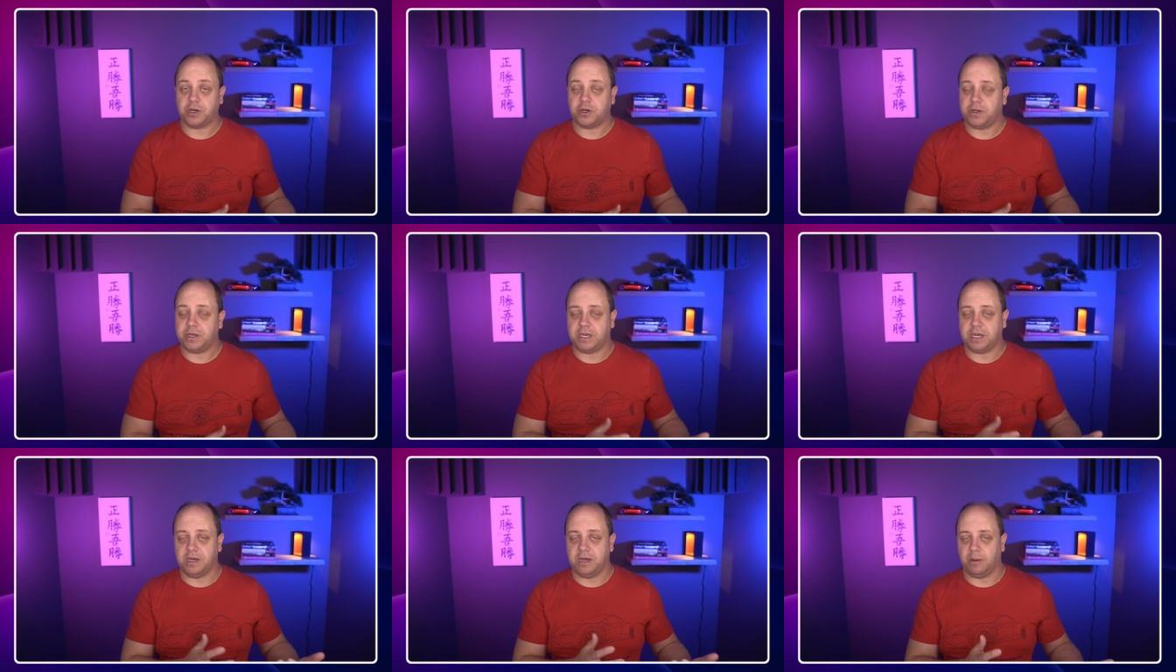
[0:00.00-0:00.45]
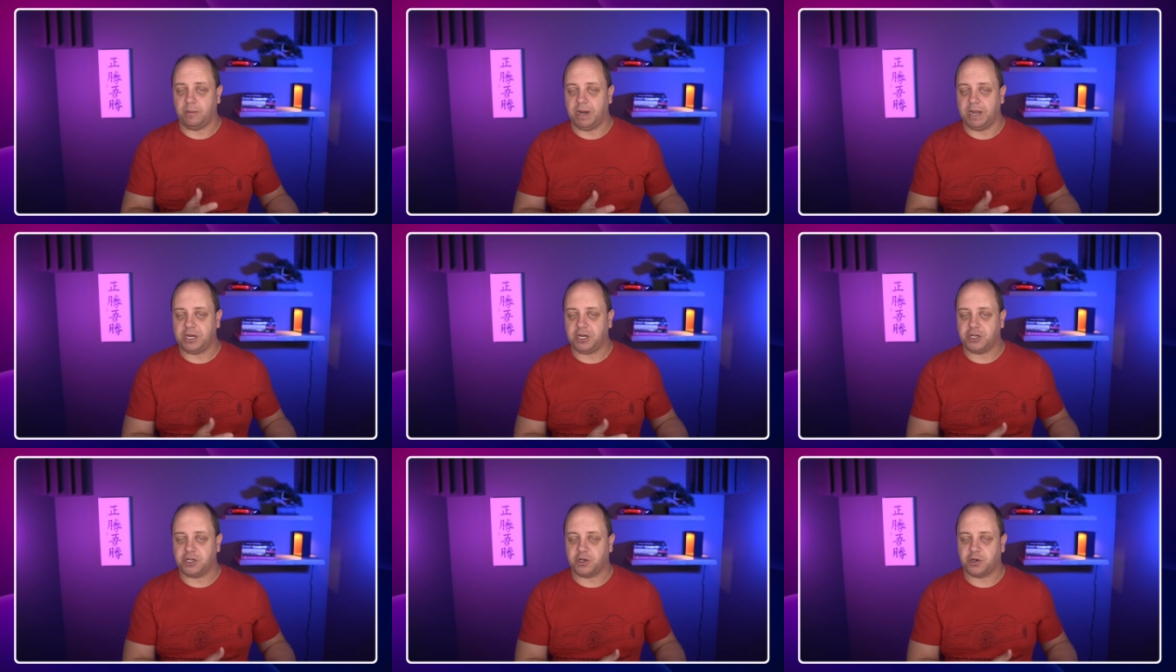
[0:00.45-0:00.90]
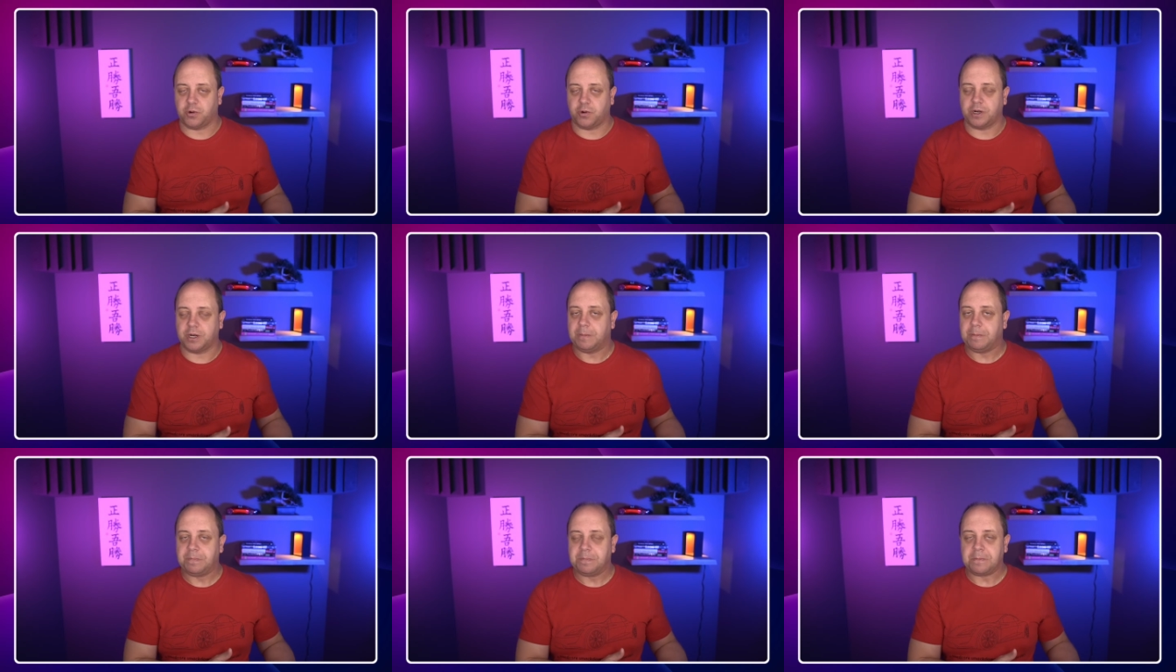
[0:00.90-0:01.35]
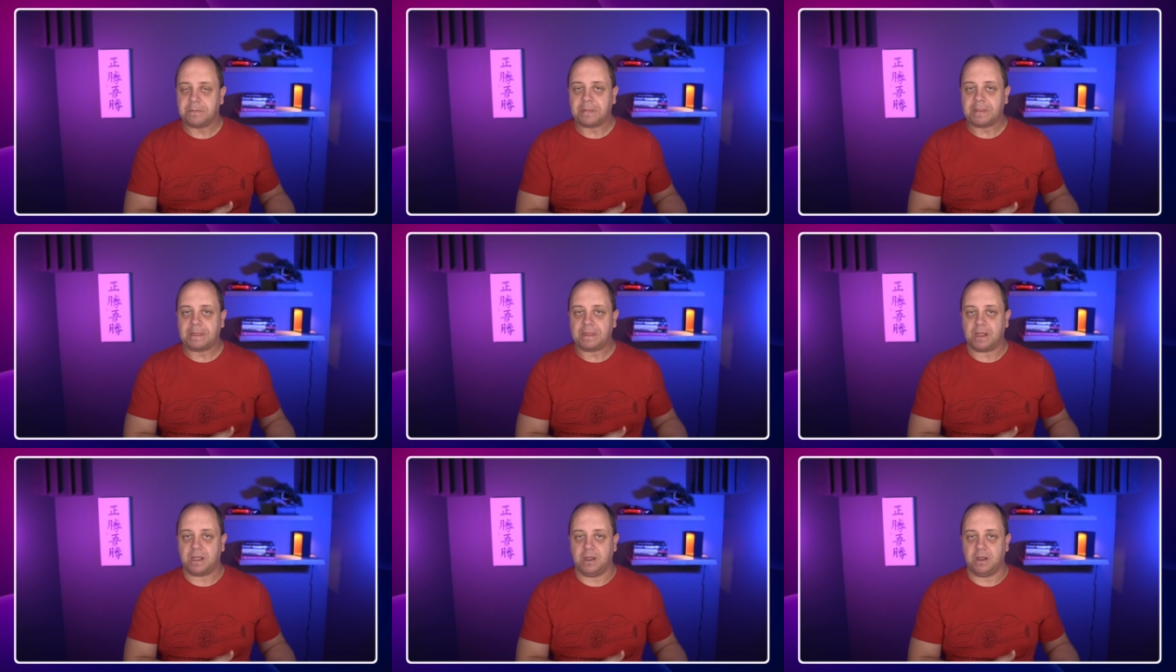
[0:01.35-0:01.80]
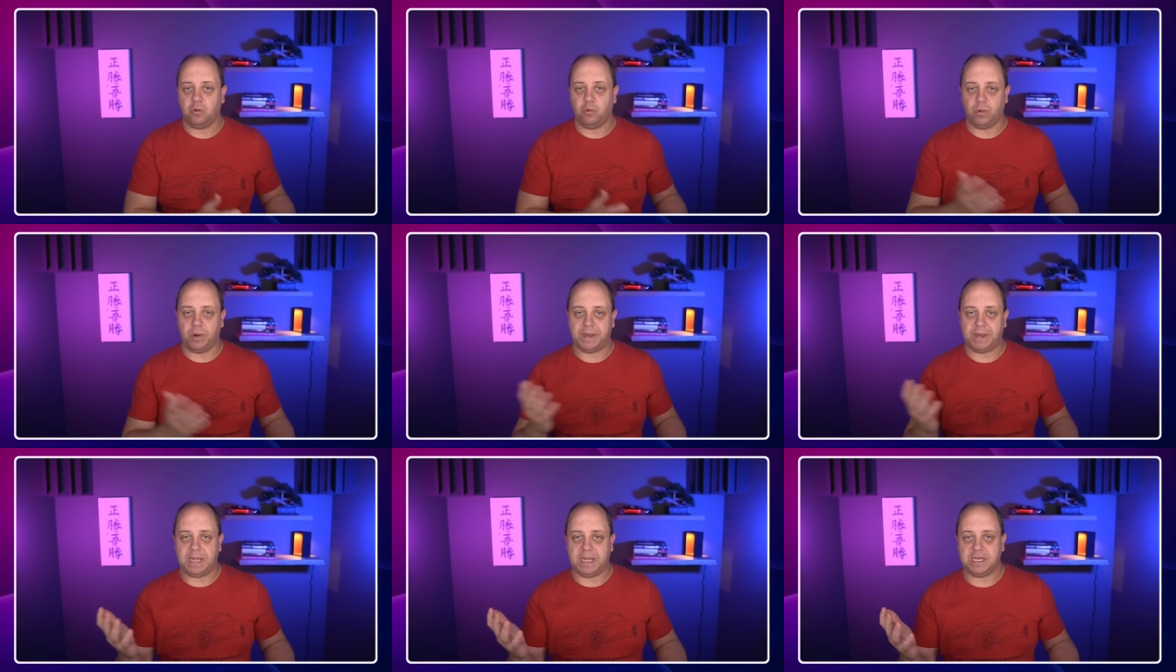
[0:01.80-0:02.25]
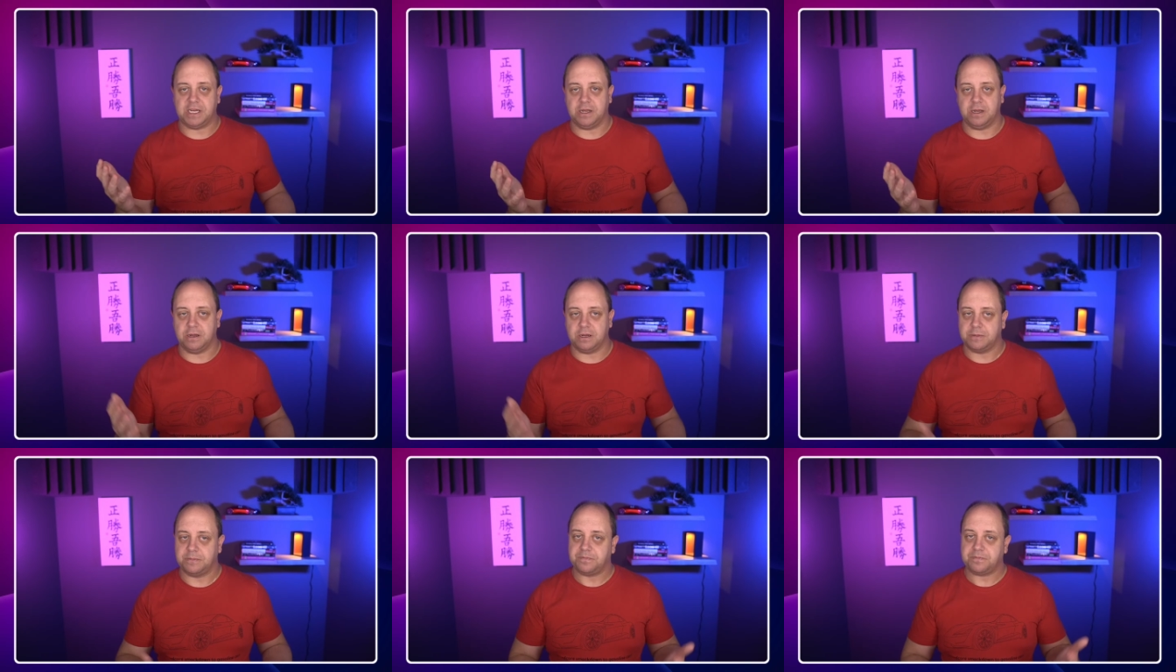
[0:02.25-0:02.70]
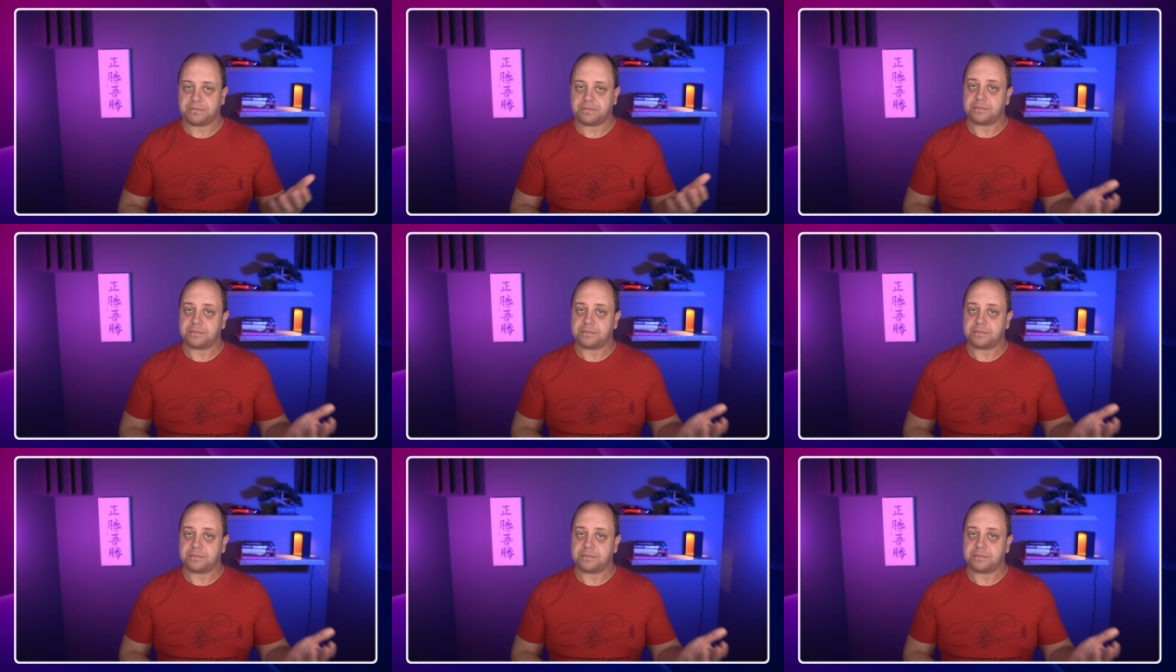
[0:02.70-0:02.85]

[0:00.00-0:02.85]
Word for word: so it's a double-edged sword. Uh, one thing is good.